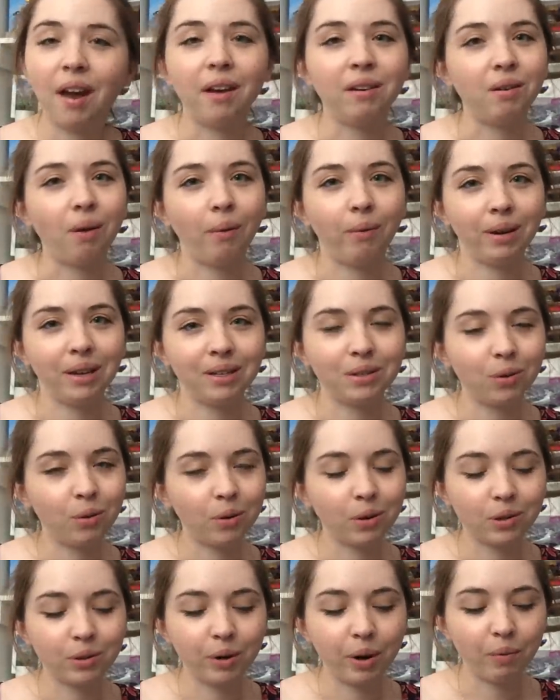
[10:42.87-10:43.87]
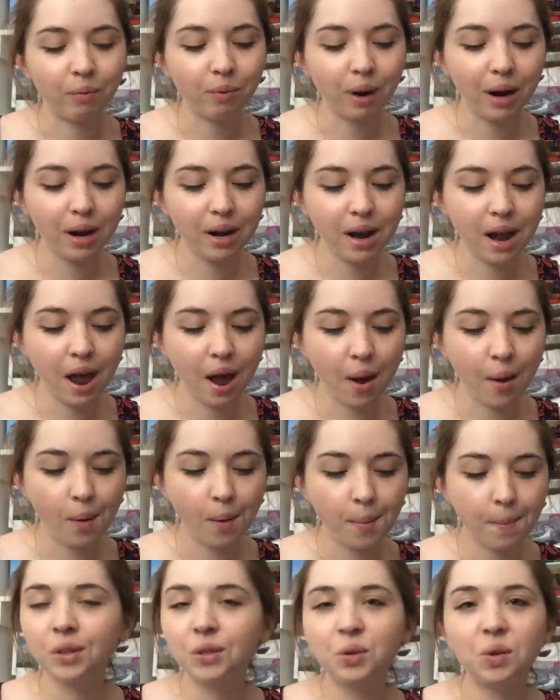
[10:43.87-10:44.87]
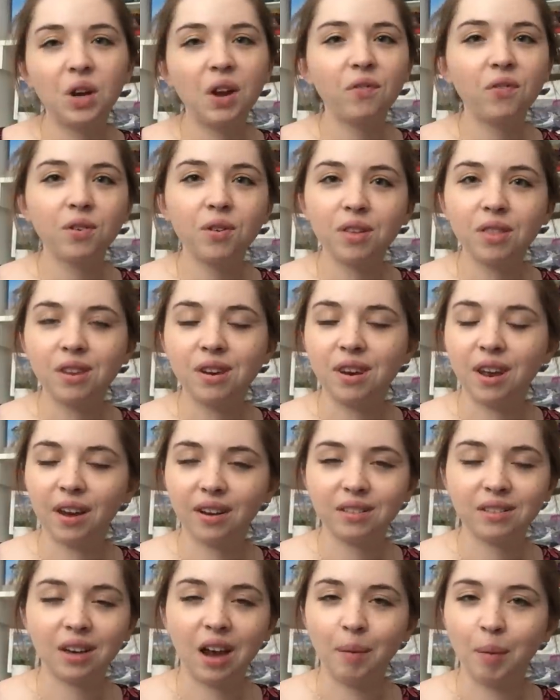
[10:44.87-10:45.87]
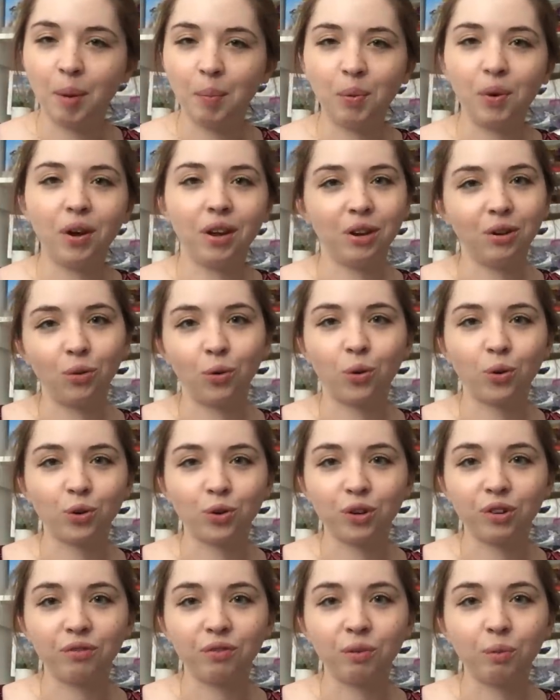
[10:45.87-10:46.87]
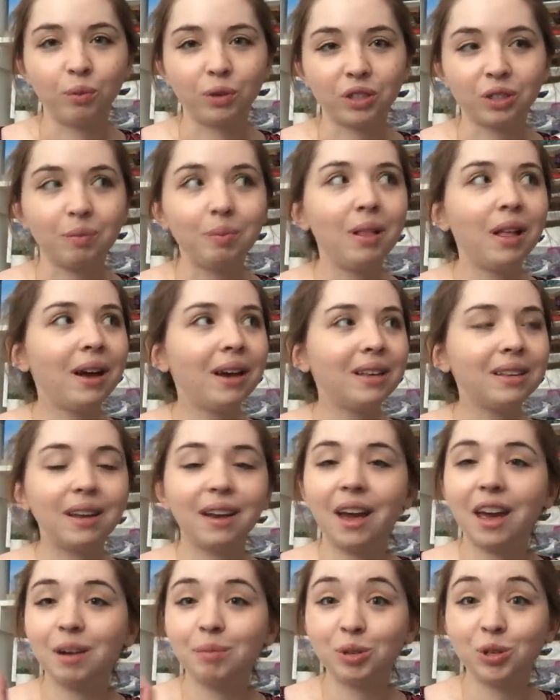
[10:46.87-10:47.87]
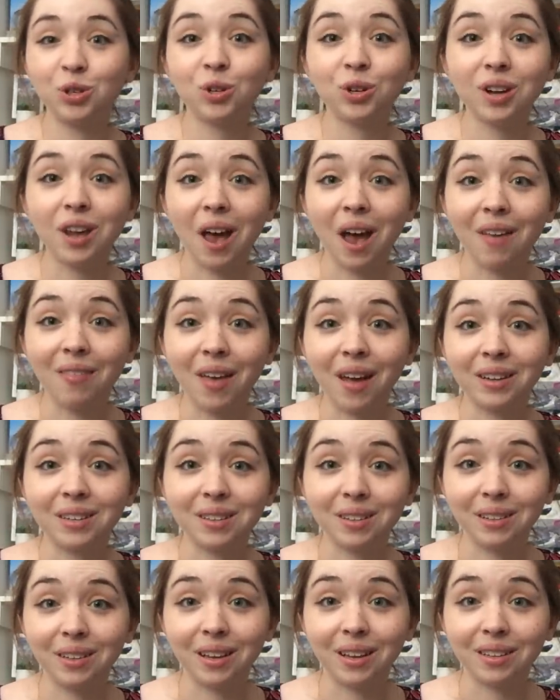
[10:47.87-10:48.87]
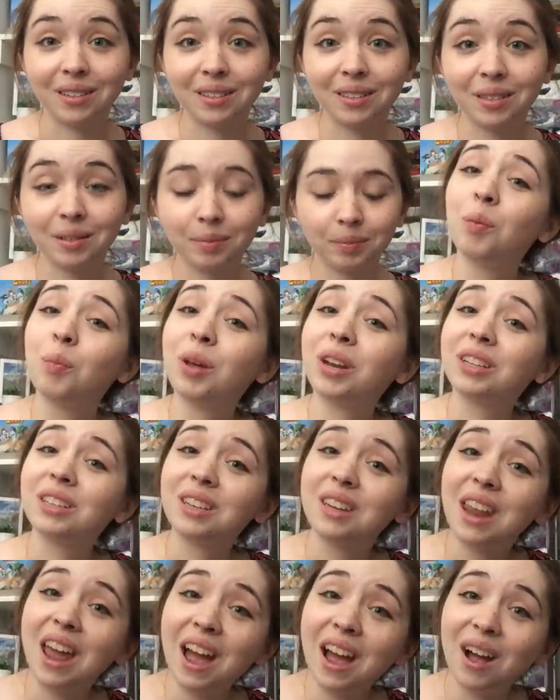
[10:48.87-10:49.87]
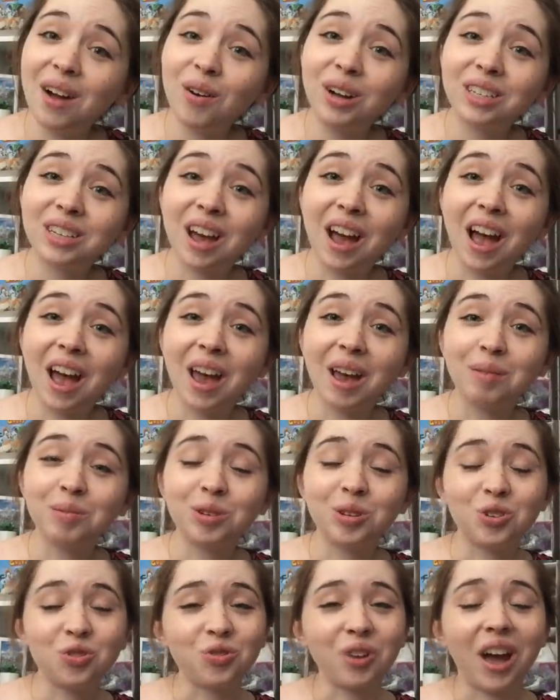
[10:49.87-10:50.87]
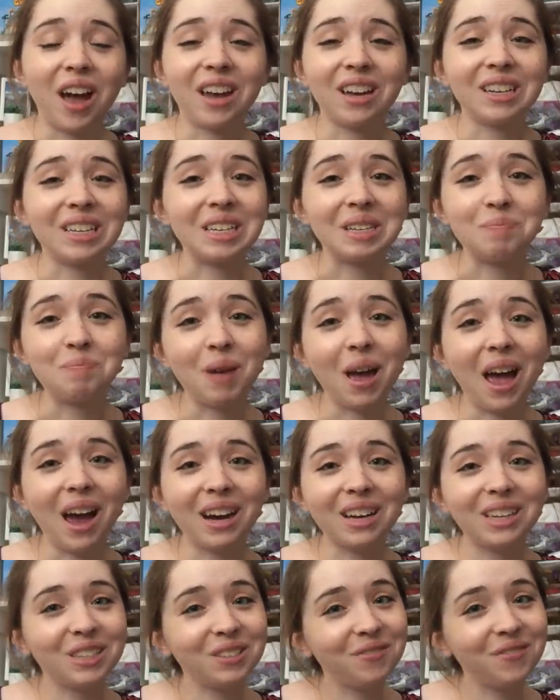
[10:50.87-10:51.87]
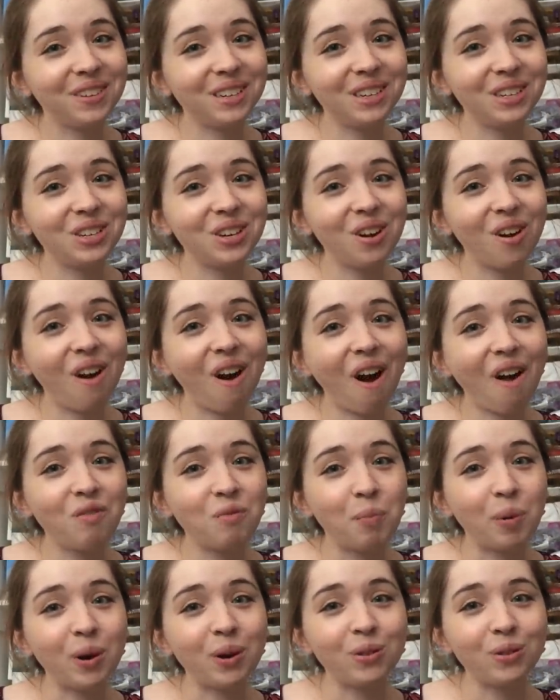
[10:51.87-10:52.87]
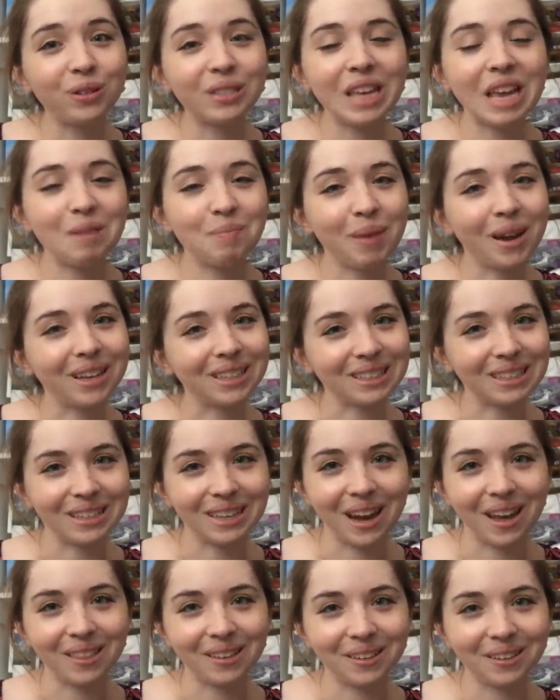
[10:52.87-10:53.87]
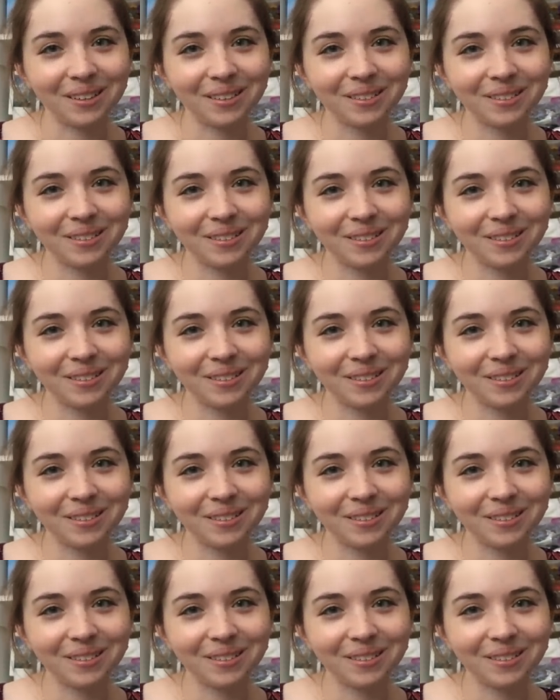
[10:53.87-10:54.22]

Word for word: I don't need to order it right now. So whenever the next time I put an order in for more supplies, I gotta be sure to add that to the list. But it's now time to try and get back to finishing off putting those headbands together.